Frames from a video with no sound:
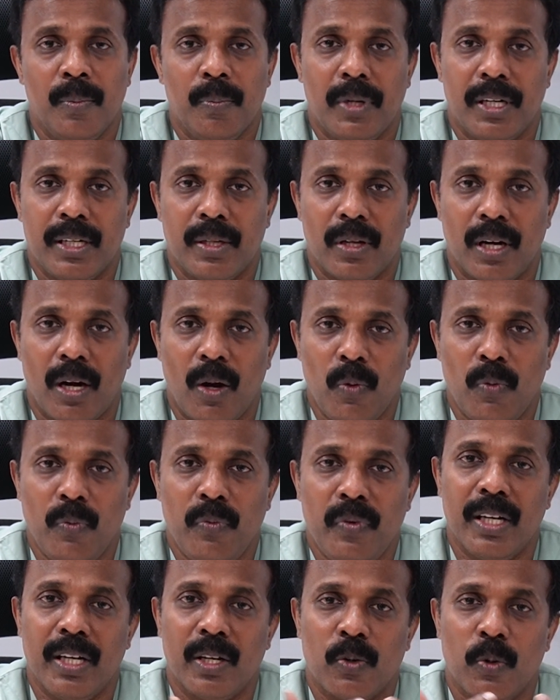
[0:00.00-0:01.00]
But how
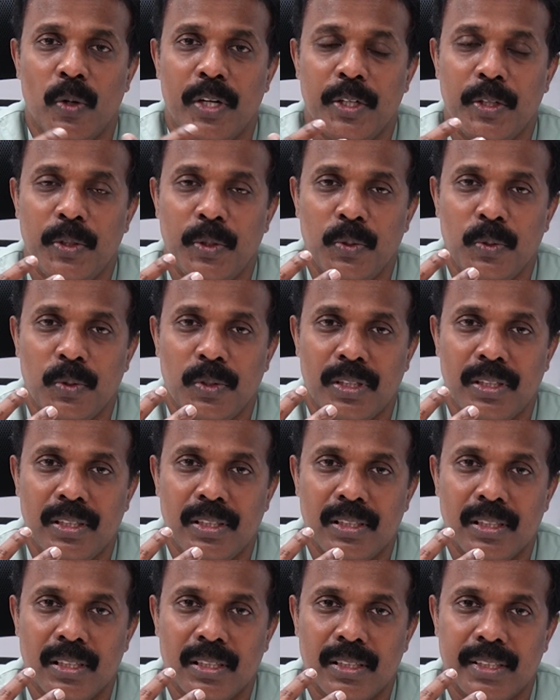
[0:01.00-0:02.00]
are going to
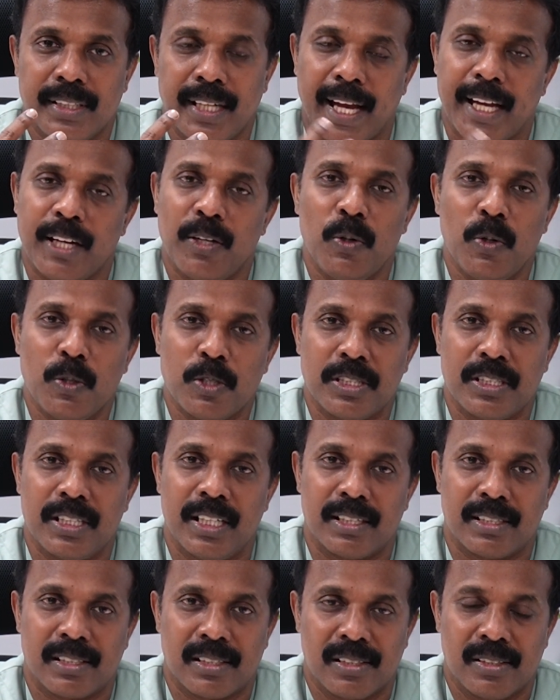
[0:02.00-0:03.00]
diagnose
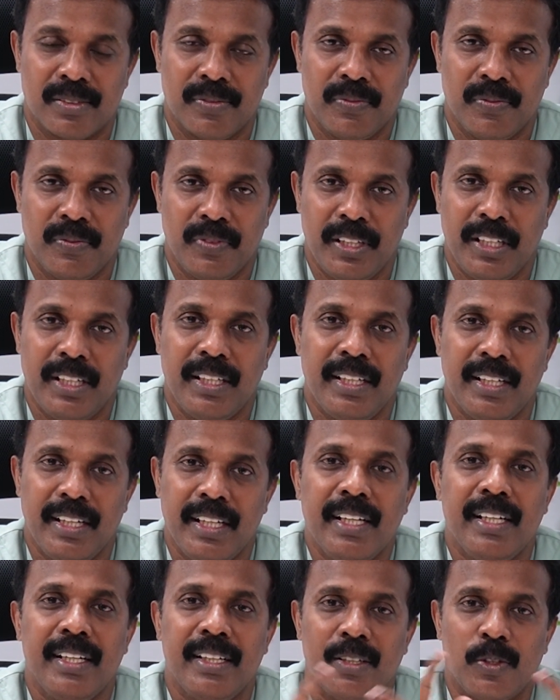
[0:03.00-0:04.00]
this? We
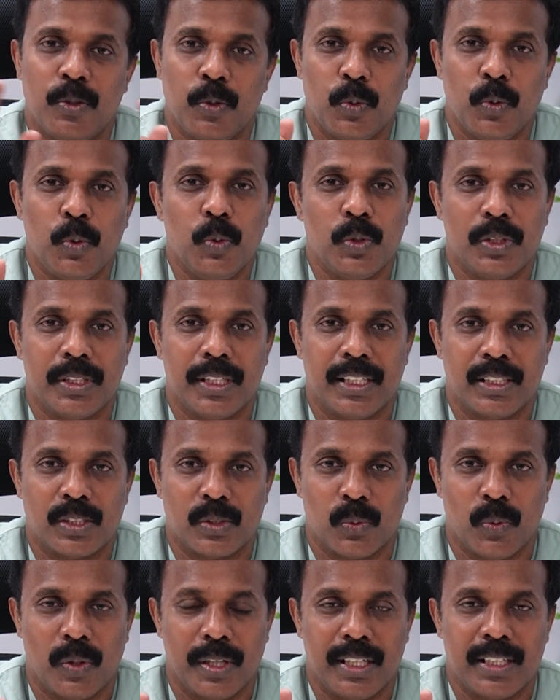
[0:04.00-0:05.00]
need two
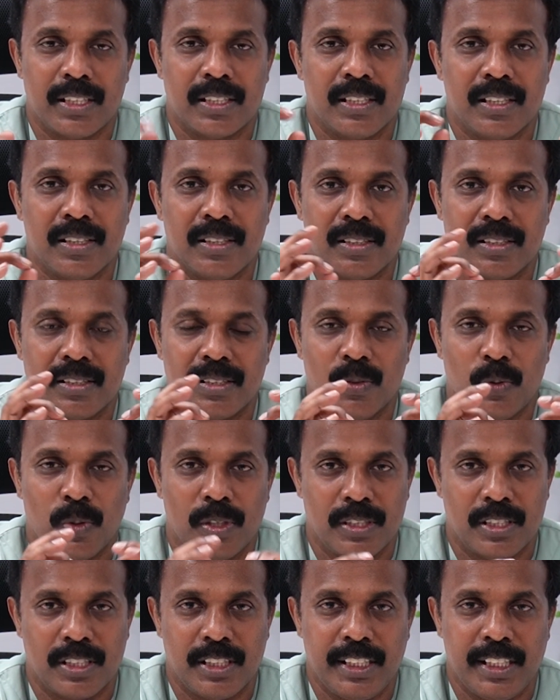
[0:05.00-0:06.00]
things. One is
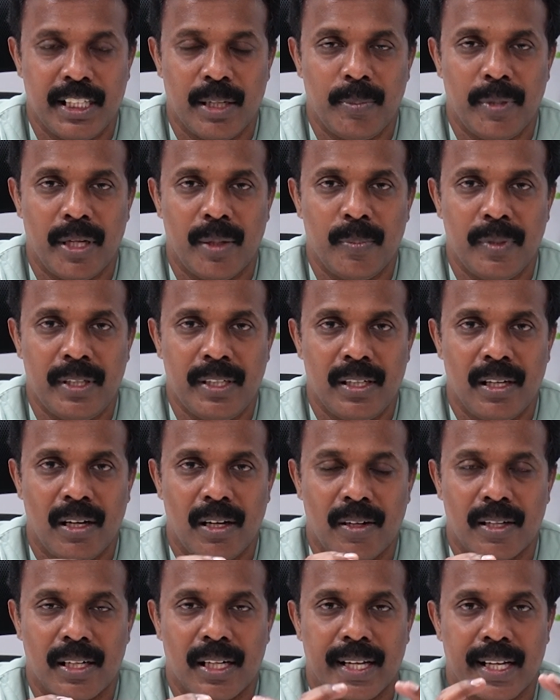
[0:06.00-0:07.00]
one CT abdomen
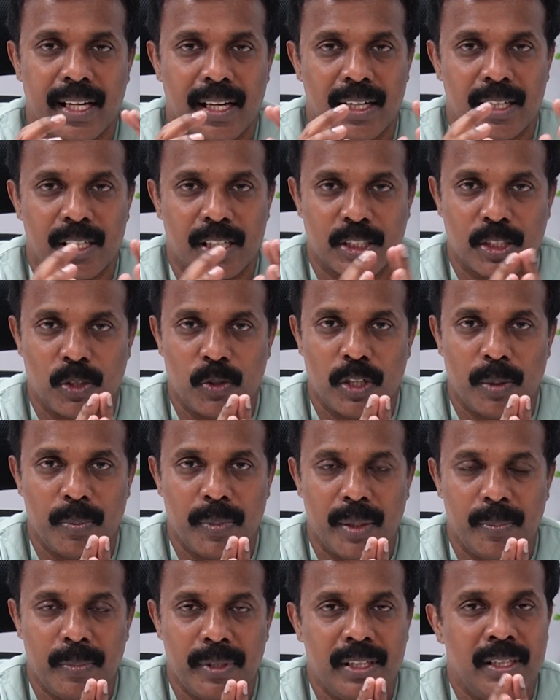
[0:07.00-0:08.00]
or like ultrasound
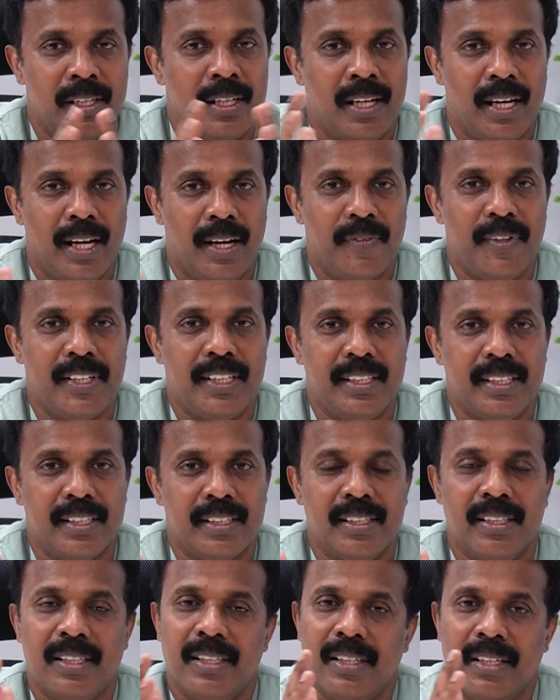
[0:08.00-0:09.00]
abdomen with
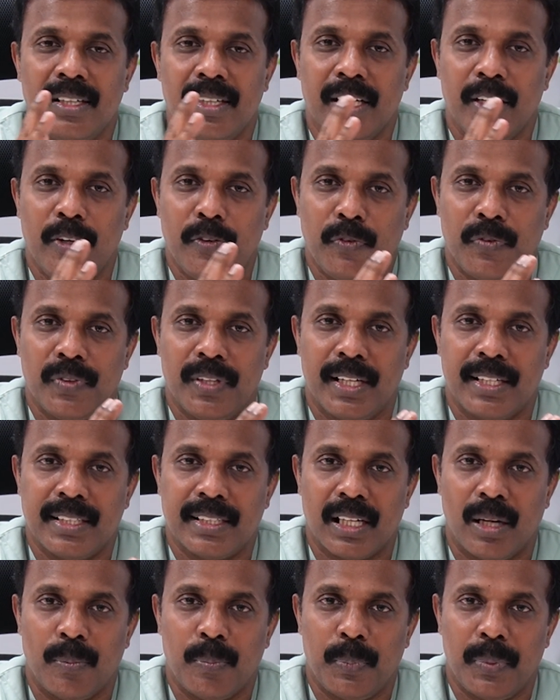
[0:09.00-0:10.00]
if there
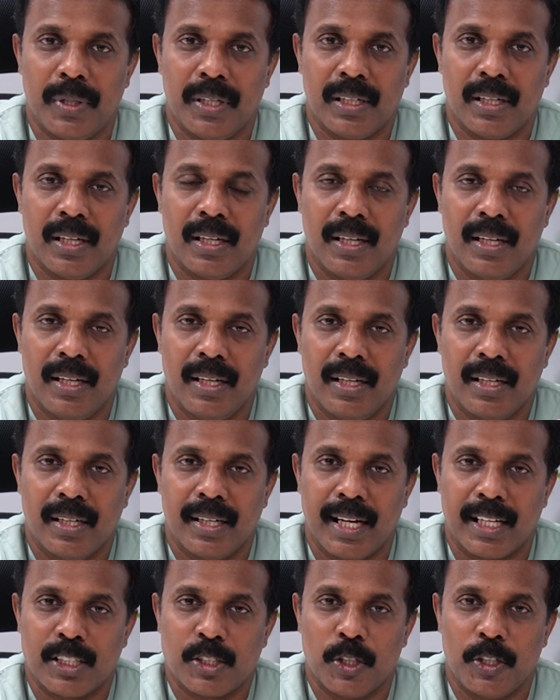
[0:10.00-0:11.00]
is upper
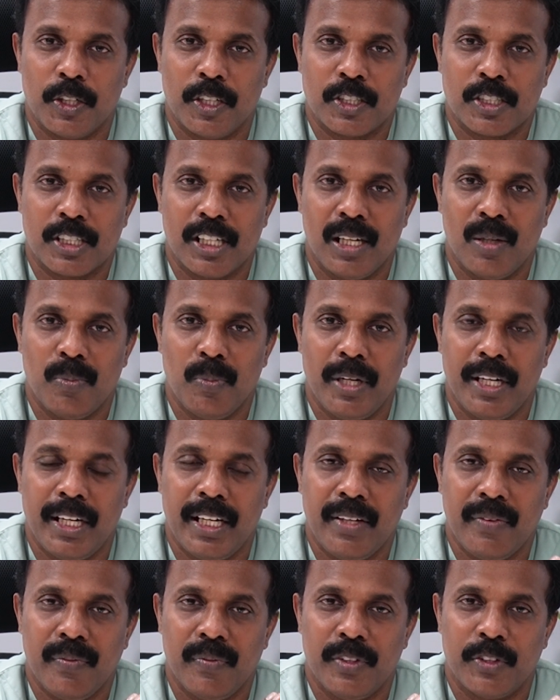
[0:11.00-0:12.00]
gastrointestinal
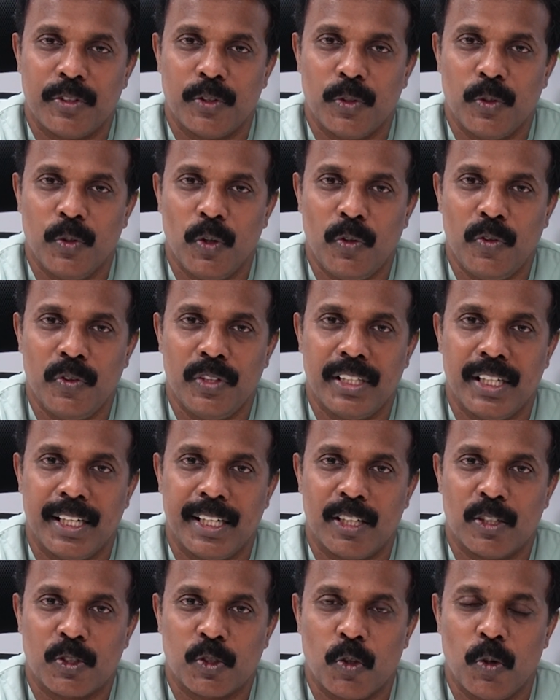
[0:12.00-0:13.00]
bleeding, we should go with the
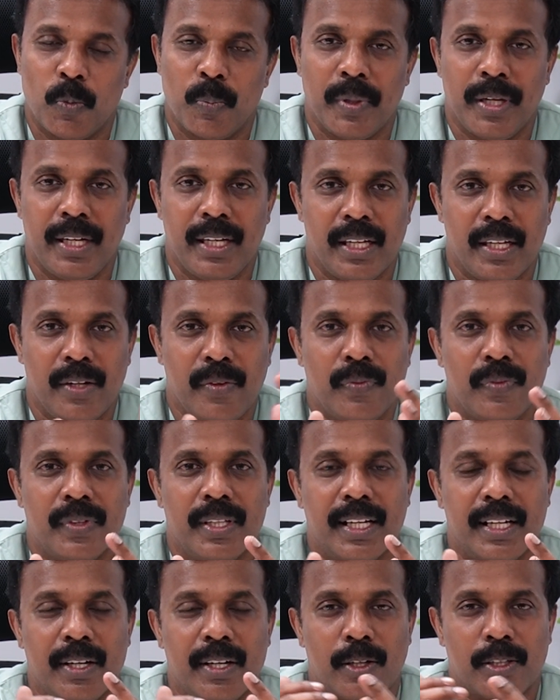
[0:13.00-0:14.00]
endoscopy. If
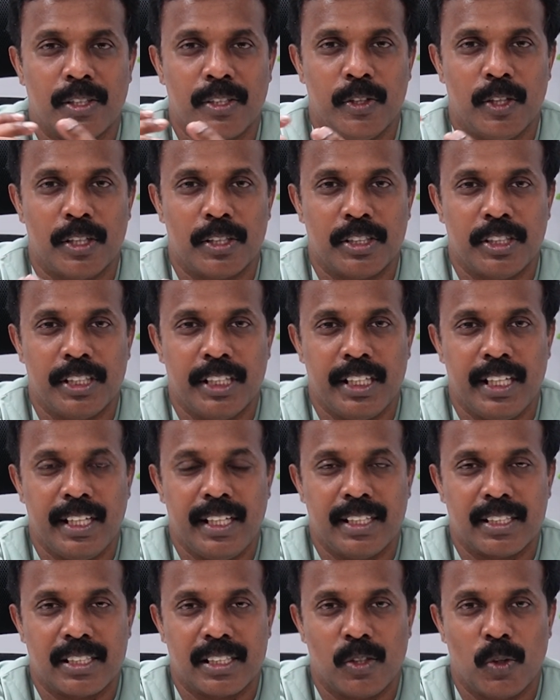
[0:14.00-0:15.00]
your
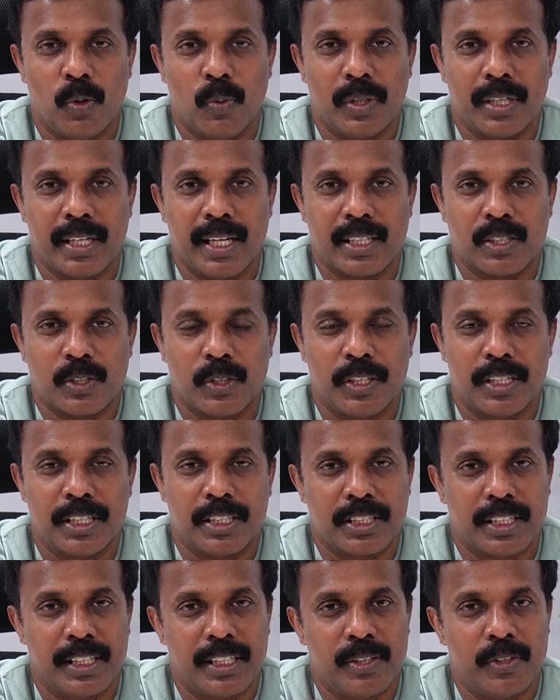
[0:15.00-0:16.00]
thinking is lower
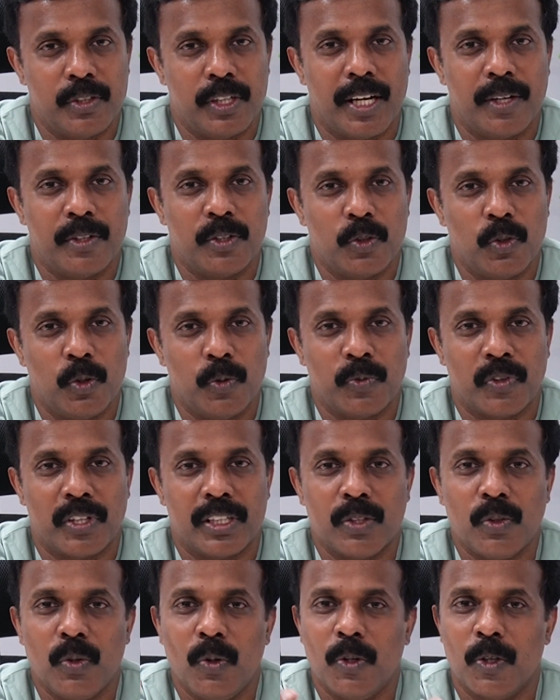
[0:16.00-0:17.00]
gastrointestinal, you have to go
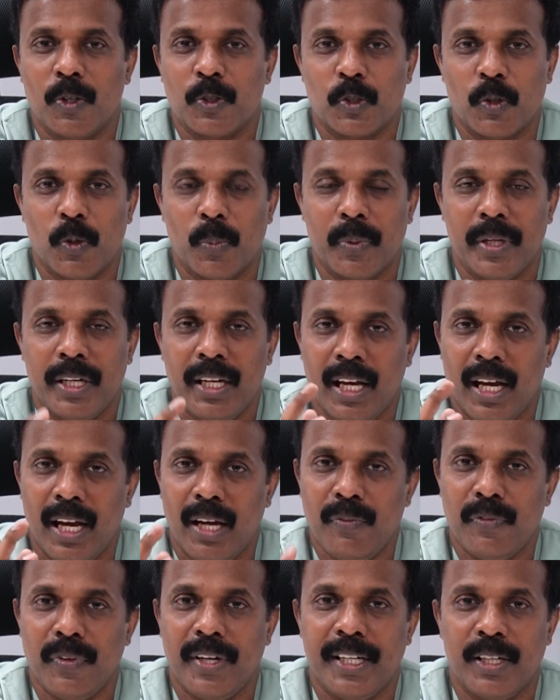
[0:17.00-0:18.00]
for the colonoscopy
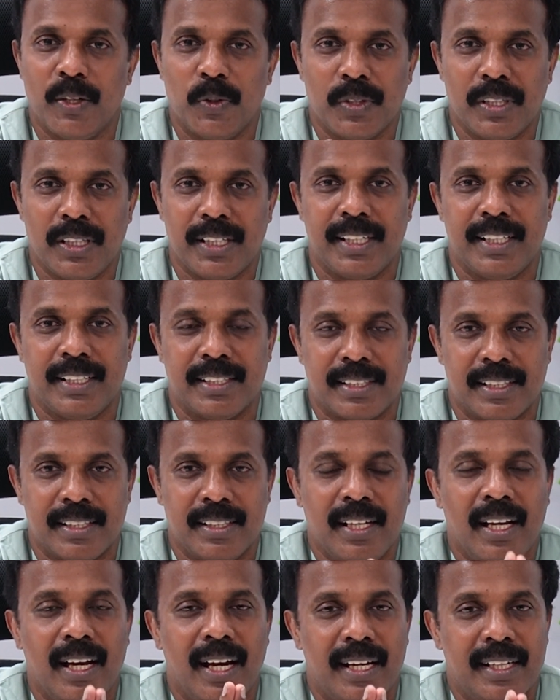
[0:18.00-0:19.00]
and find out the
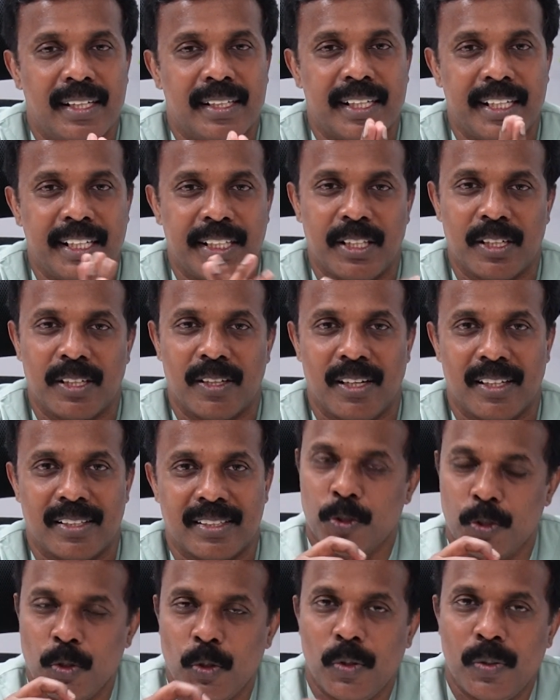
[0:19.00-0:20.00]
reason and treat the
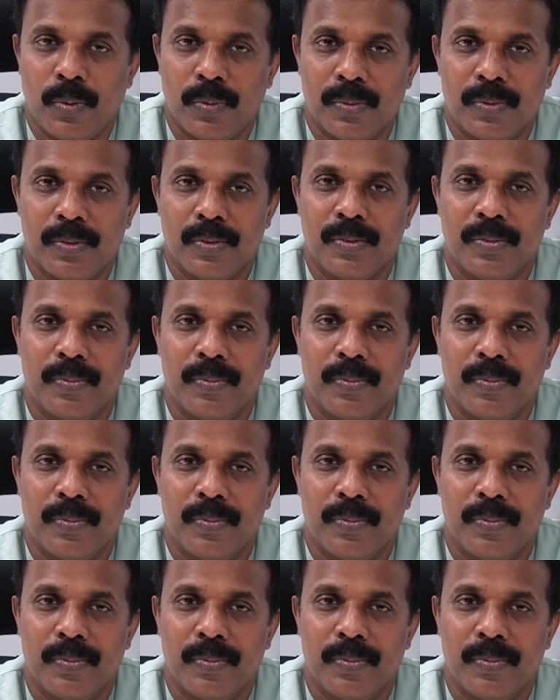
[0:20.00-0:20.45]
cause. So,